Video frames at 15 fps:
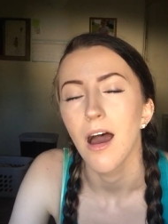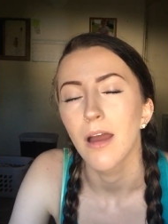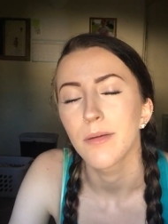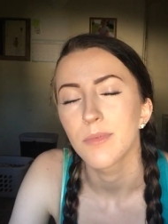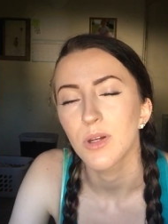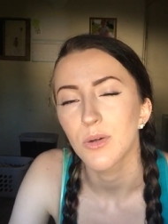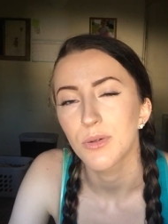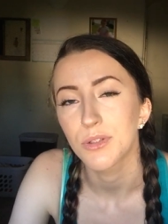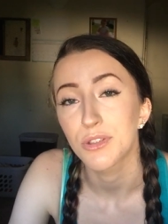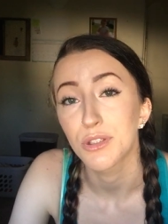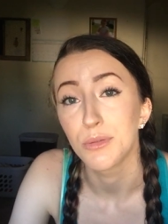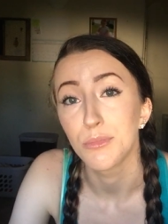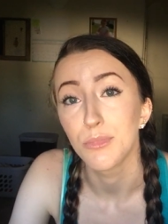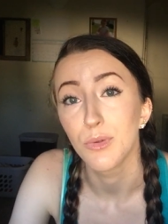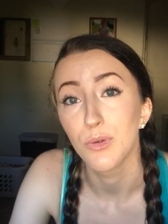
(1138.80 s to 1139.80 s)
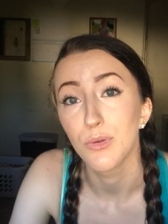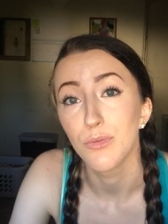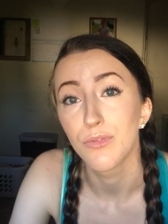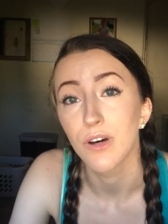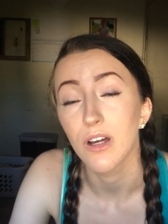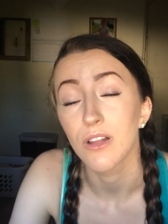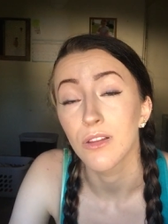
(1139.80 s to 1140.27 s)
I'm going to
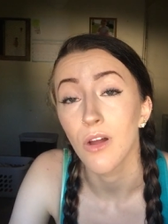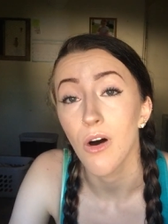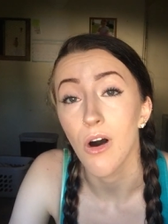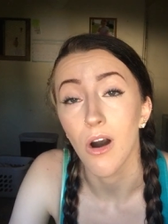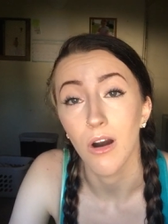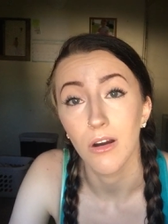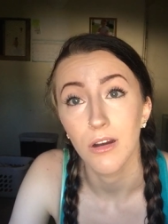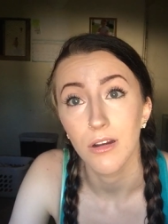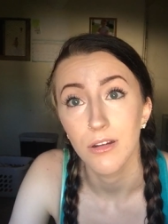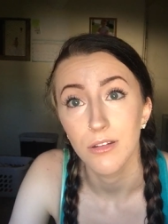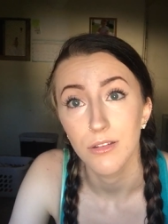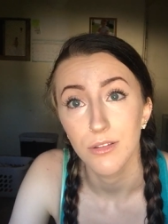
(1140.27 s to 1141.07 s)
move along